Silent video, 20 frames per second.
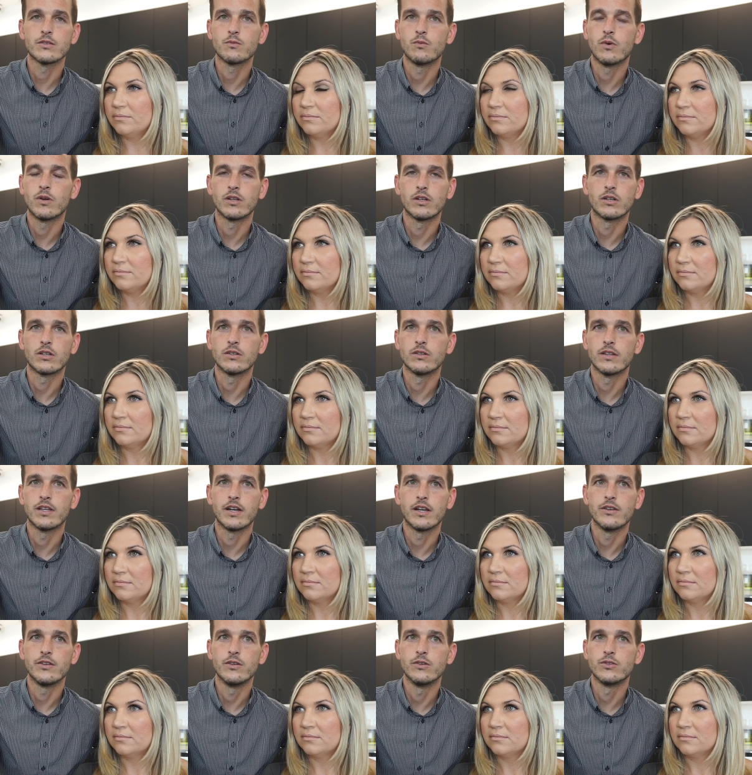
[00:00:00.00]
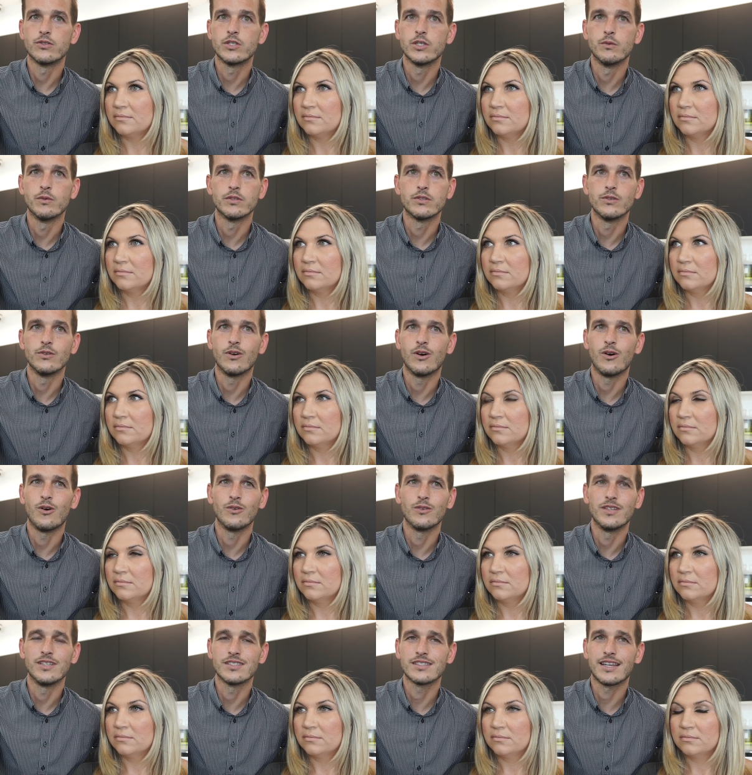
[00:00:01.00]
Speaker 1: one girl that I knew, she went to all
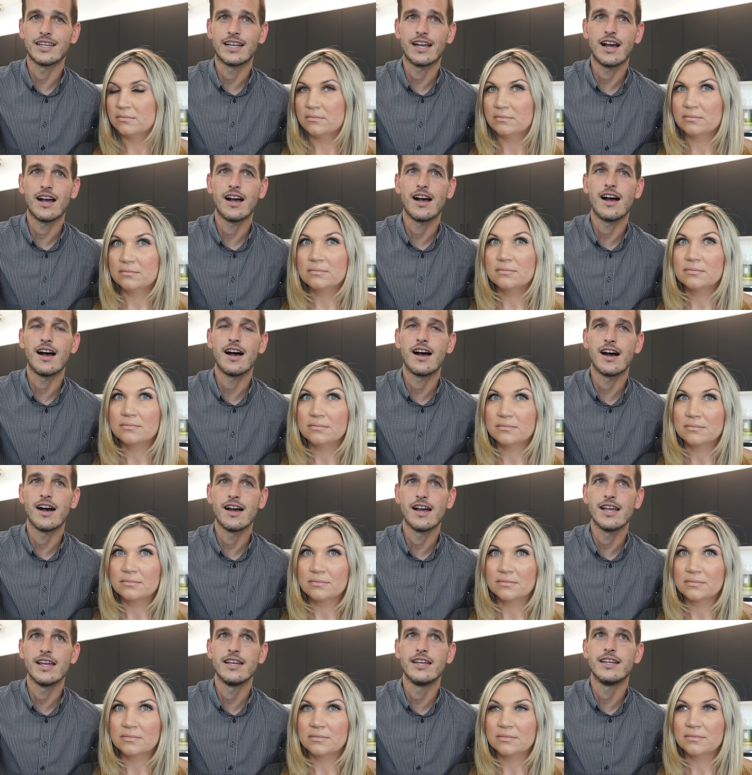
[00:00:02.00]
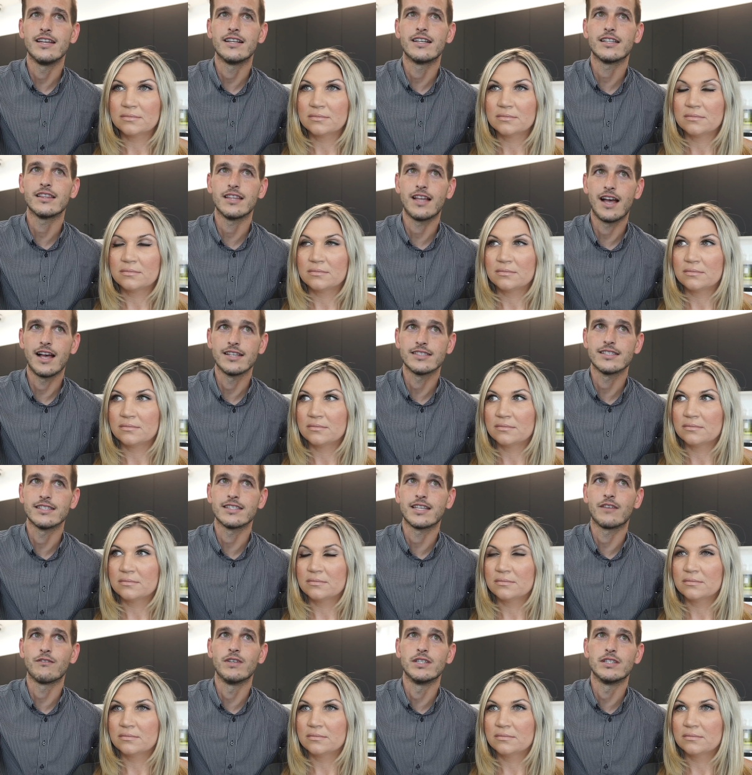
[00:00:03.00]
these like high classes at the